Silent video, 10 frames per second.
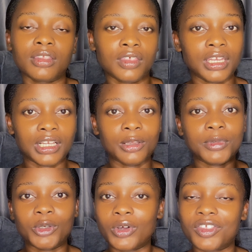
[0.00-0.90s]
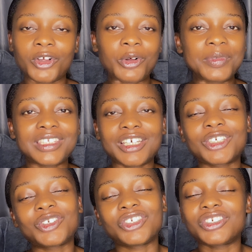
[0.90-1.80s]
Then let me know at the comment
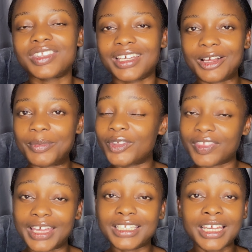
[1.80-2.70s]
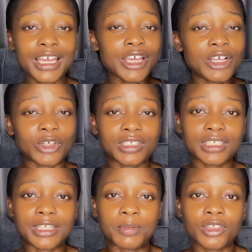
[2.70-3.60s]
section what you think about that, because this
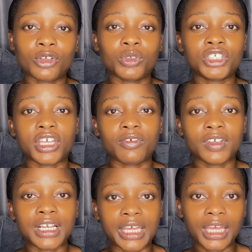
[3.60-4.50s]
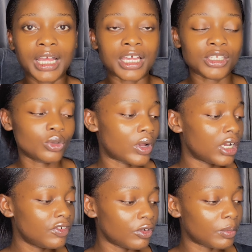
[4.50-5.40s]
is a method which I feel like has
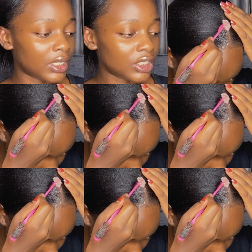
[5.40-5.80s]
worked for me.